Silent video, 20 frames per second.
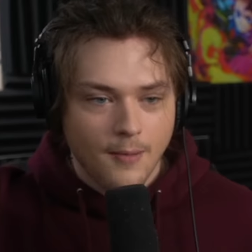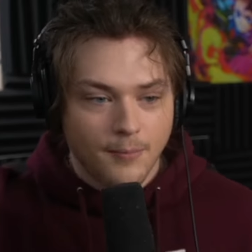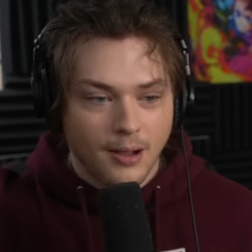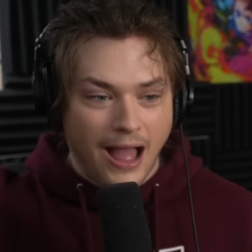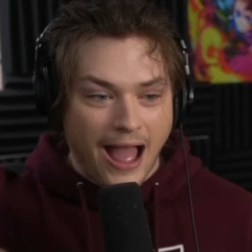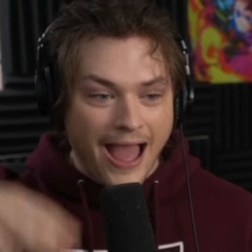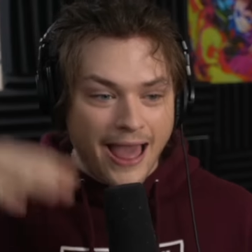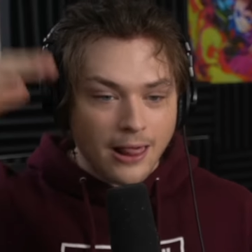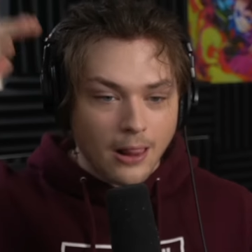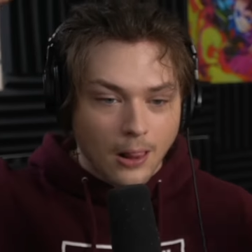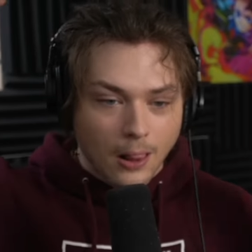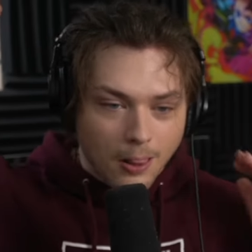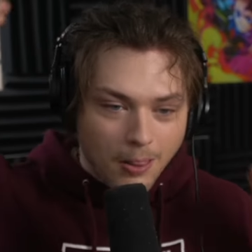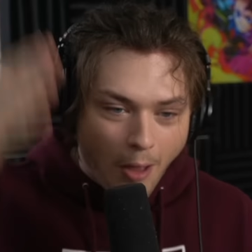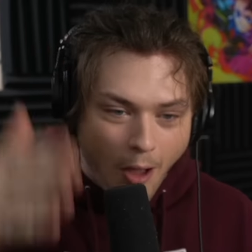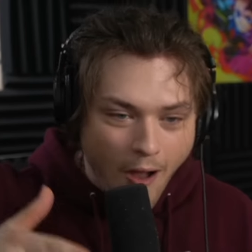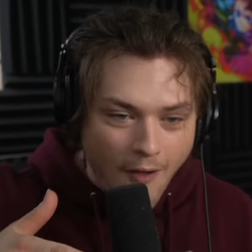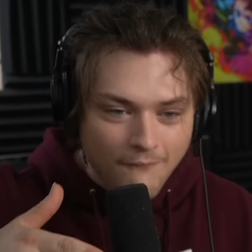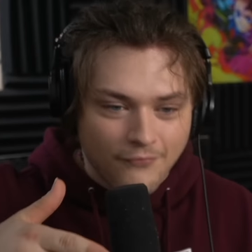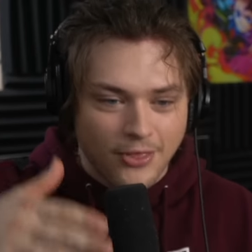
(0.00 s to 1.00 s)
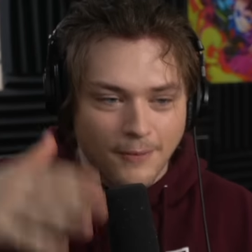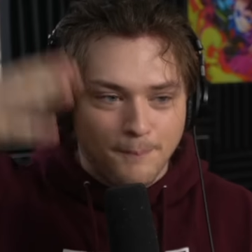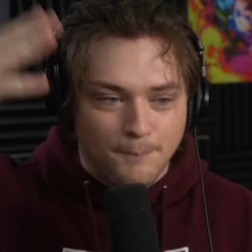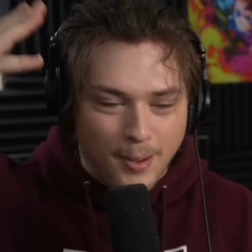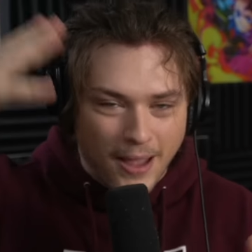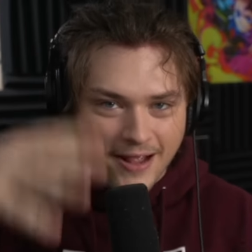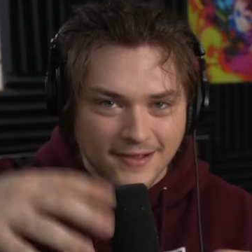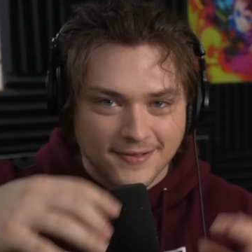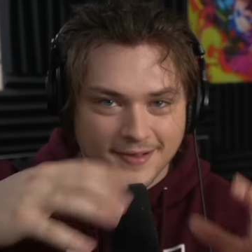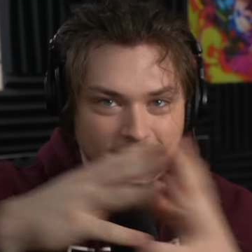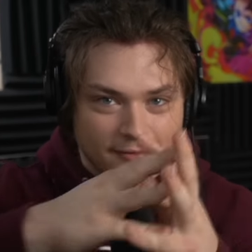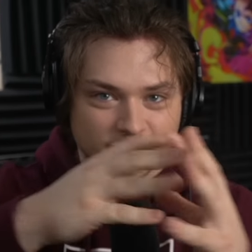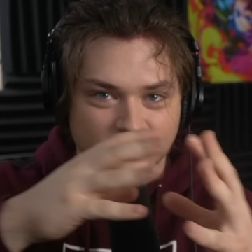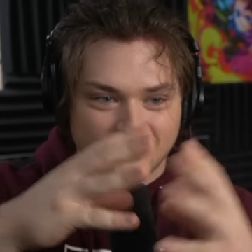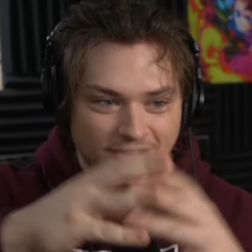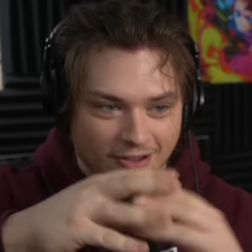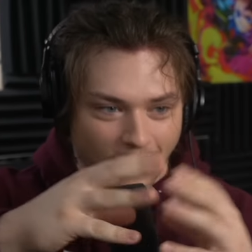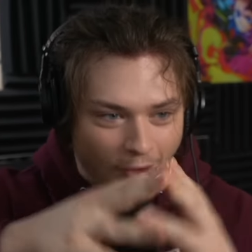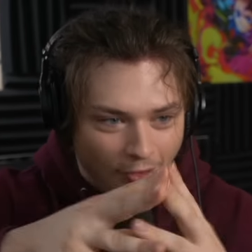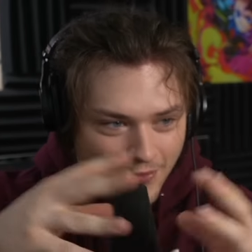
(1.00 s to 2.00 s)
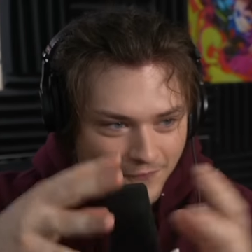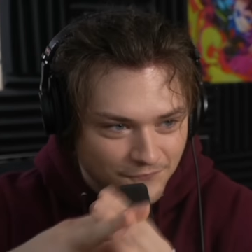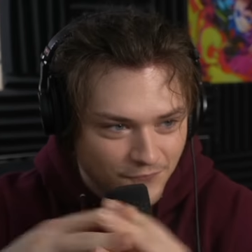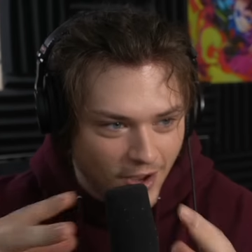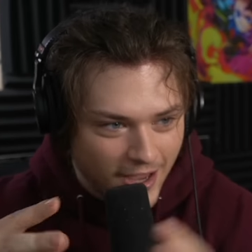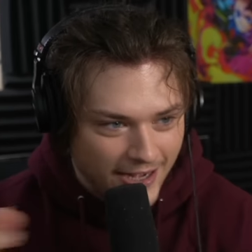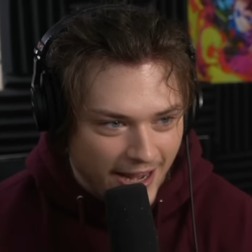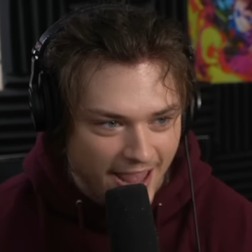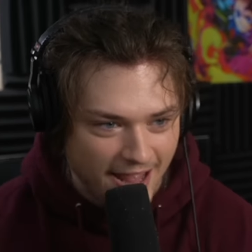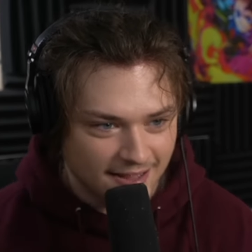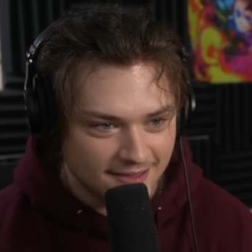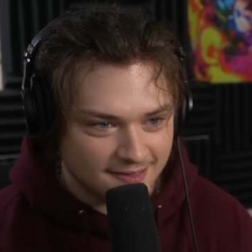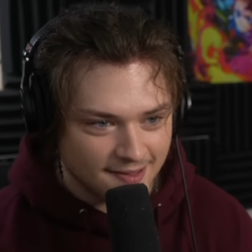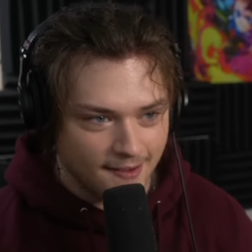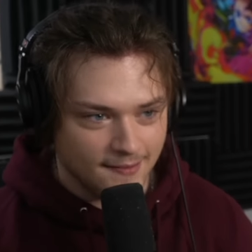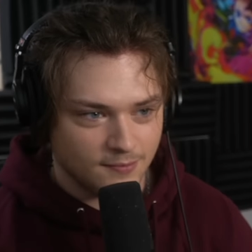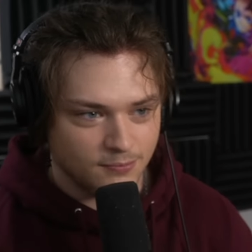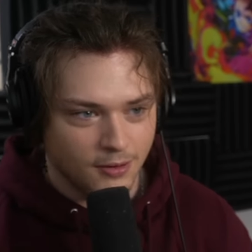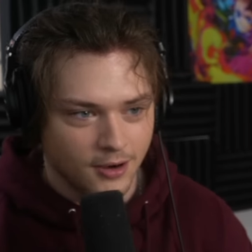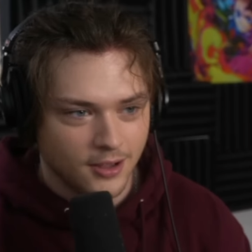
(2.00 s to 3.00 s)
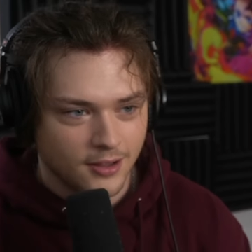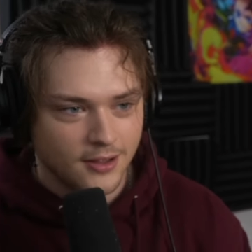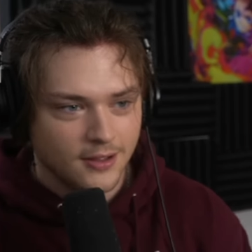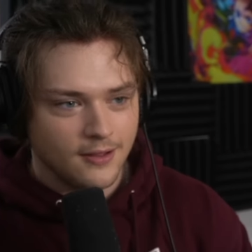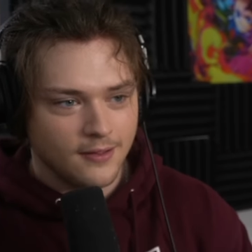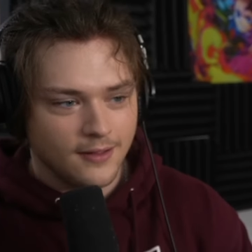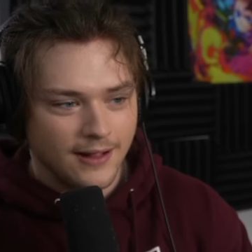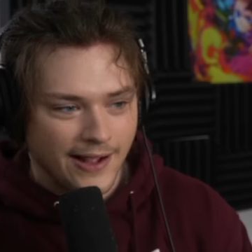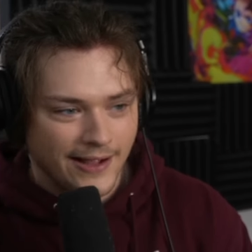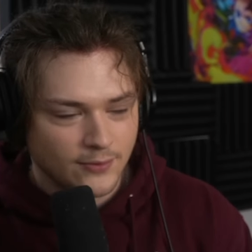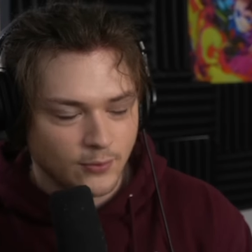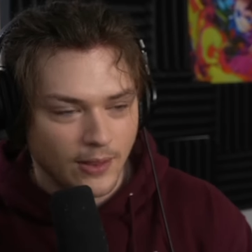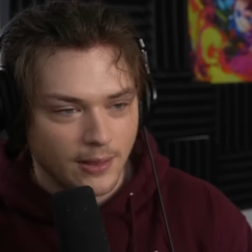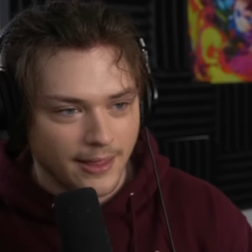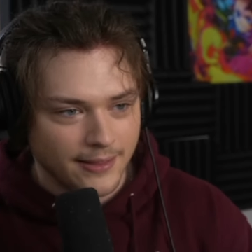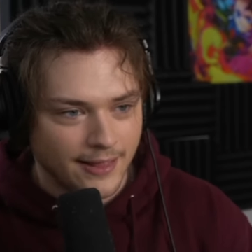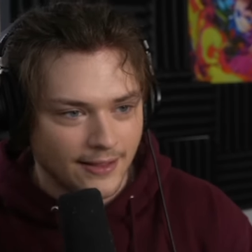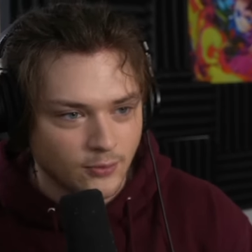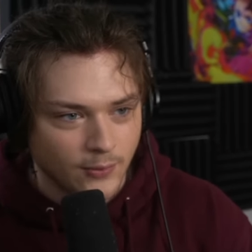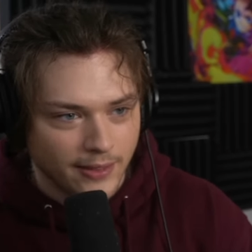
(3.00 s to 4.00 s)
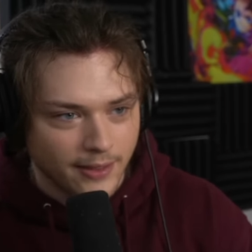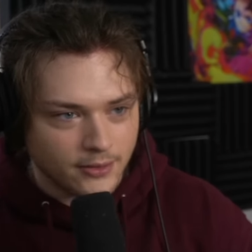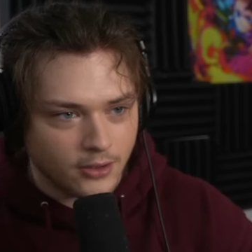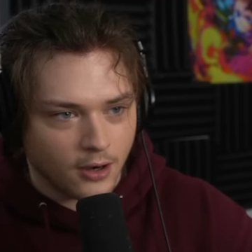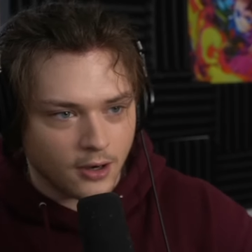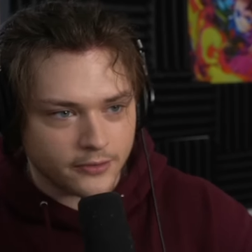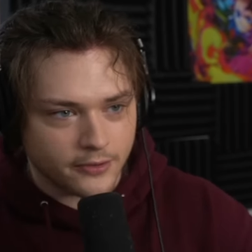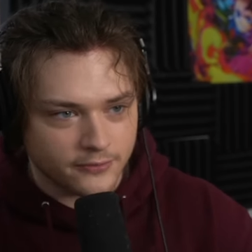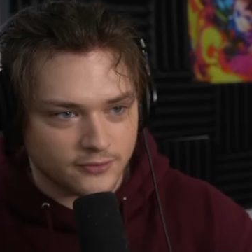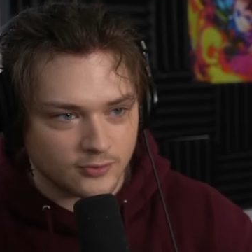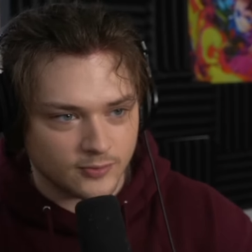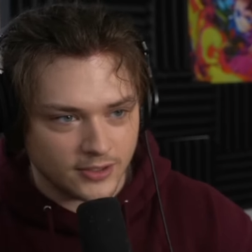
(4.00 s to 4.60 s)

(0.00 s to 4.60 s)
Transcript: But I love the basics of just like all the fucking hand signs, bro. That's why I like that's why I like Naruto so